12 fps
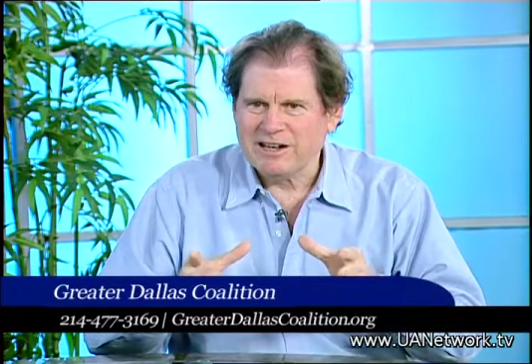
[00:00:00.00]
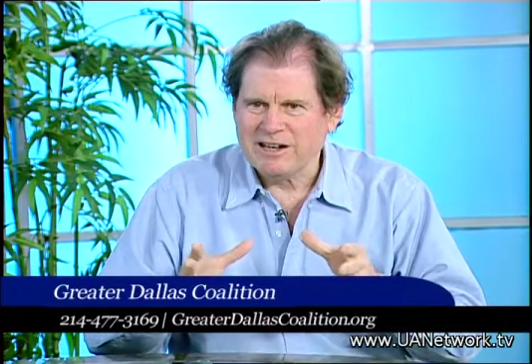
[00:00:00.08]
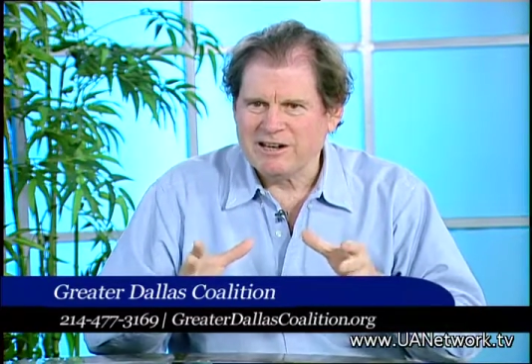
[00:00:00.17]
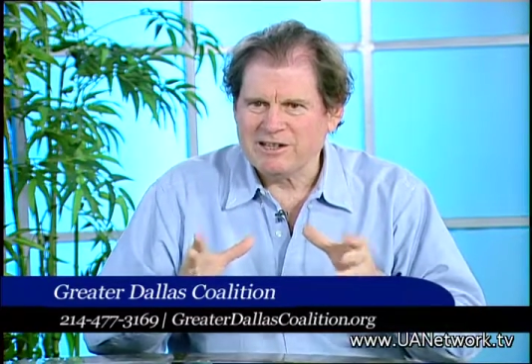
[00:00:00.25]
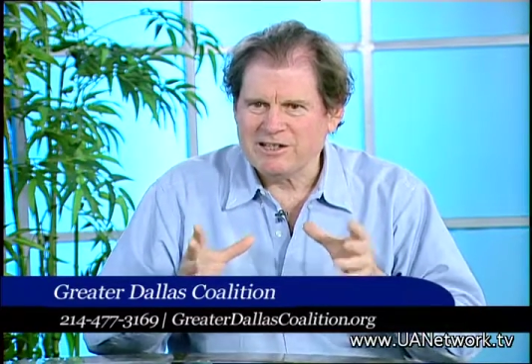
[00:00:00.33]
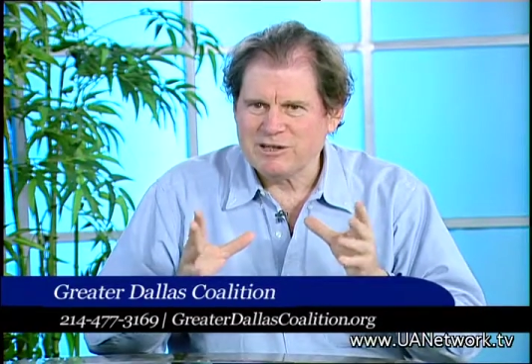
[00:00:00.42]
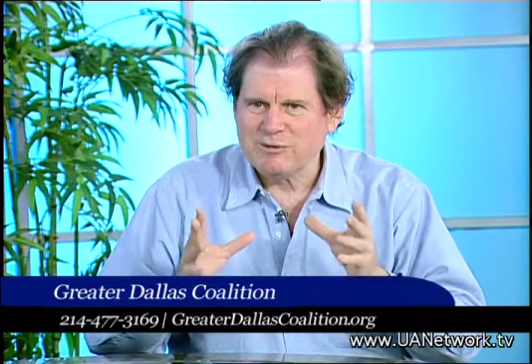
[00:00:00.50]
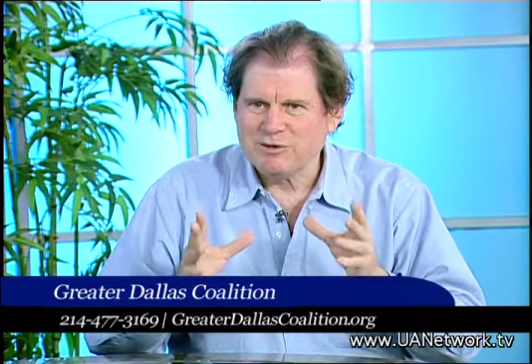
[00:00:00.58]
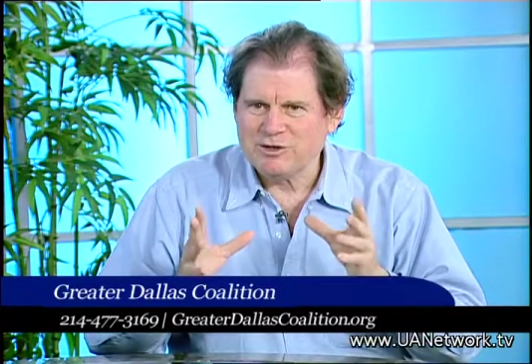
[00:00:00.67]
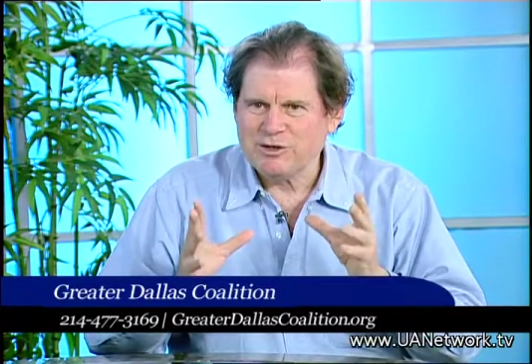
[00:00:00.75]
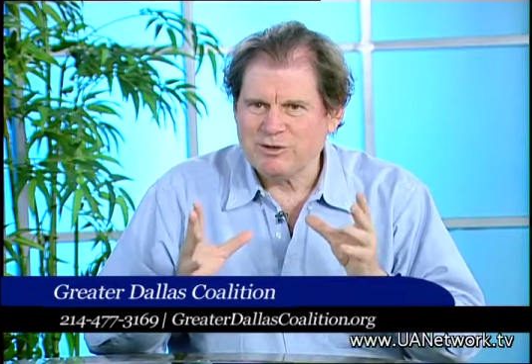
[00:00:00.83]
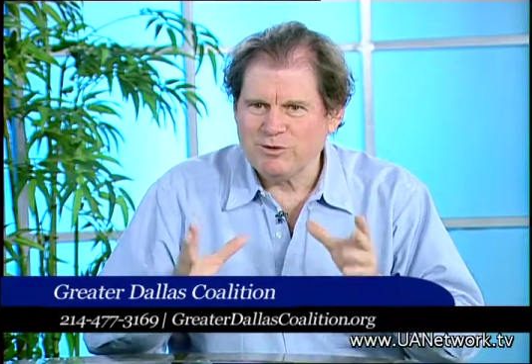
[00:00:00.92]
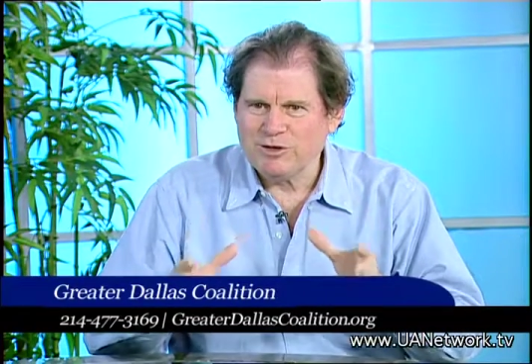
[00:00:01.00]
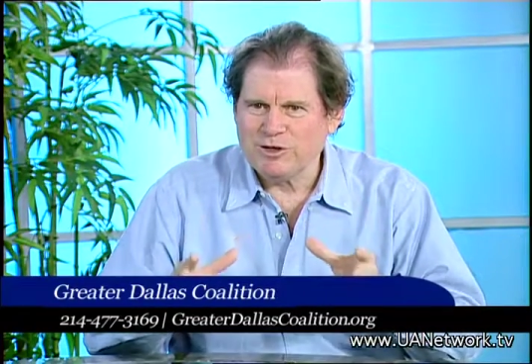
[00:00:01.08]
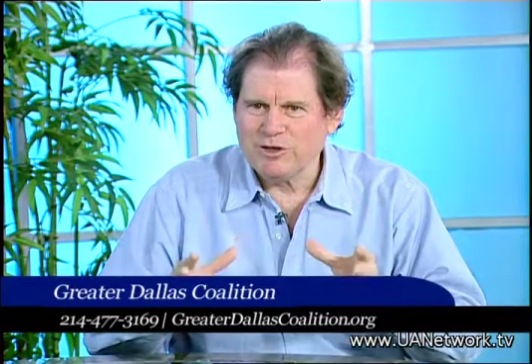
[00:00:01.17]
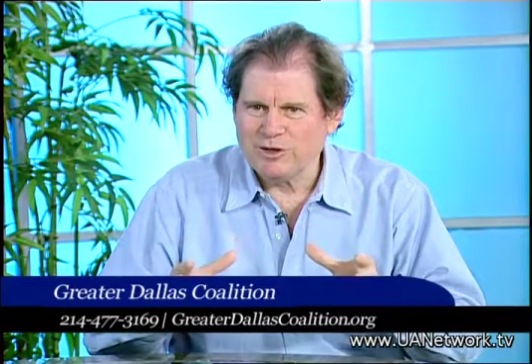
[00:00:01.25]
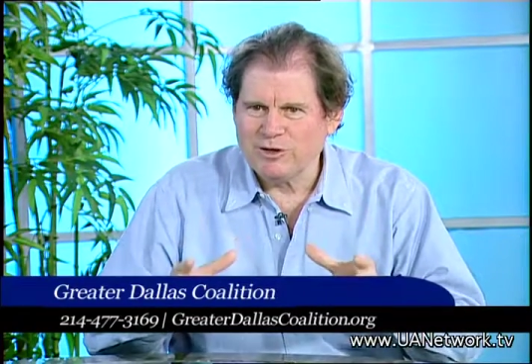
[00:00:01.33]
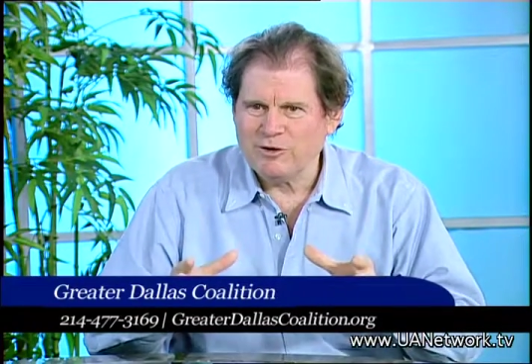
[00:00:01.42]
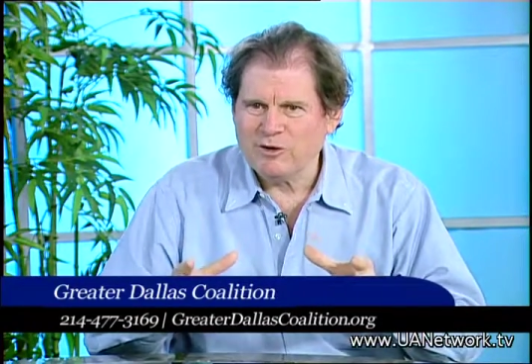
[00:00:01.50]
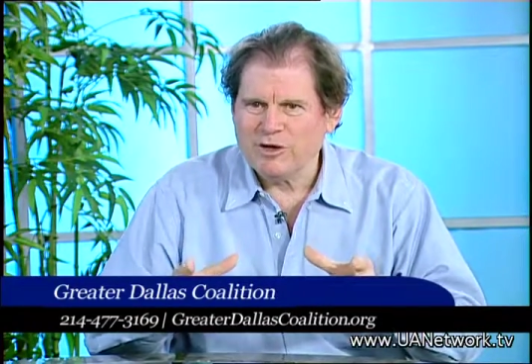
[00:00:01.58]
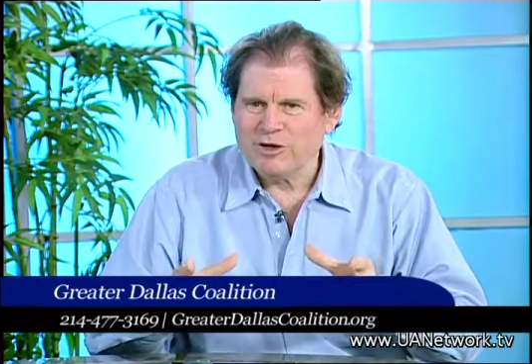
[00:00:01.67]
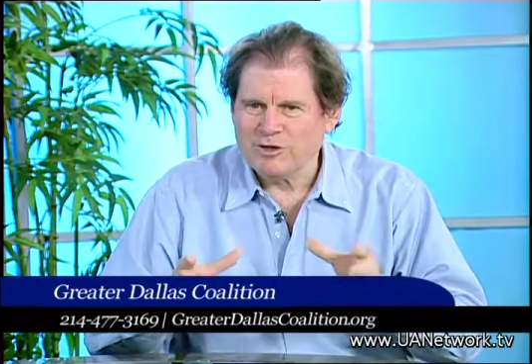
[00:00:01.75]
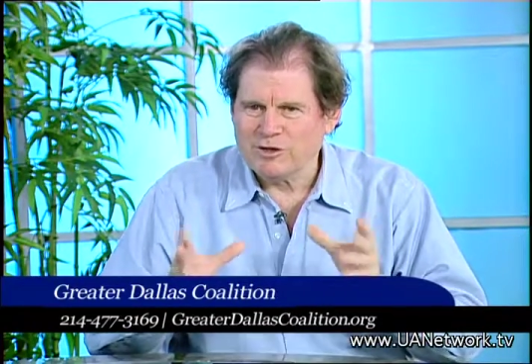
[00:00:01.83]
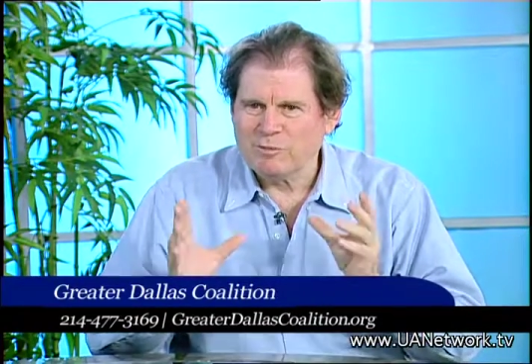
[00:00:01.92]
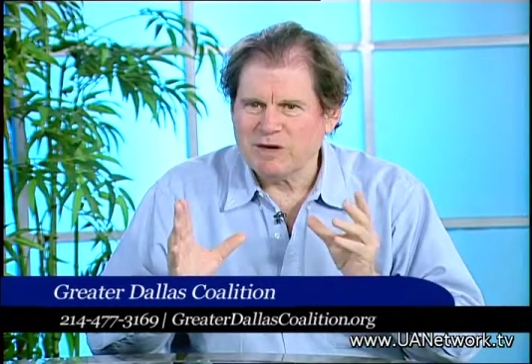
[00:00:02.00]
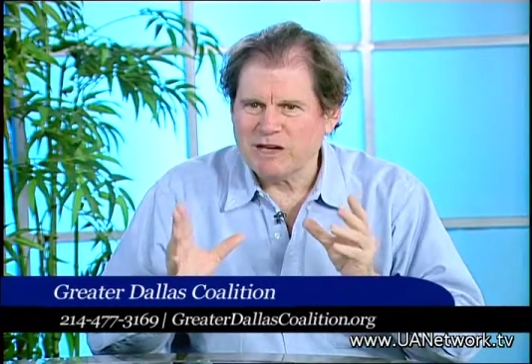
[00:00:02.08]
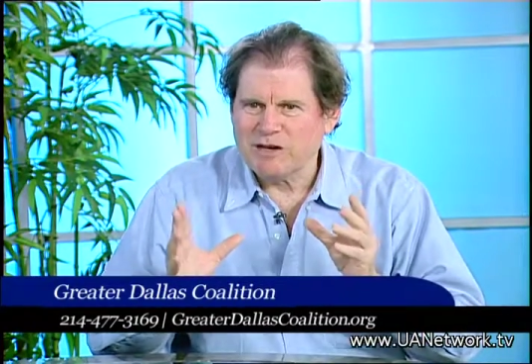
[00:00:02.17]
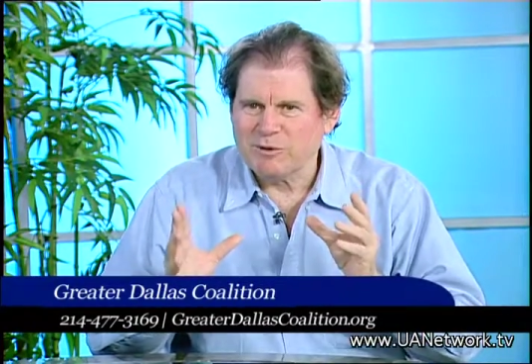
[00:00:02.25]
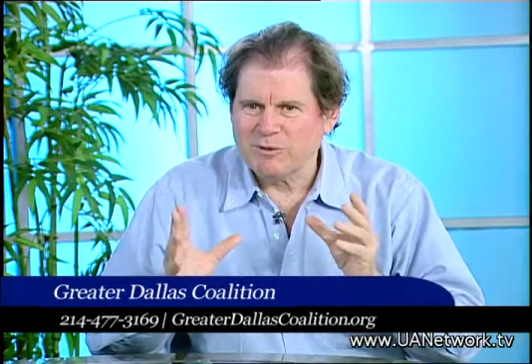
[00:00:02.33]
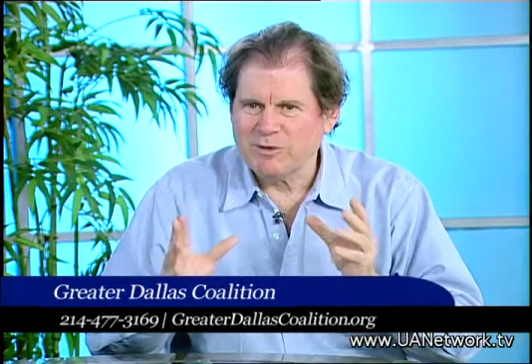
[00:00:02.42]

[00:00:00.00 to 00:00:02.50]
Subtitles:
and see what you can do to make a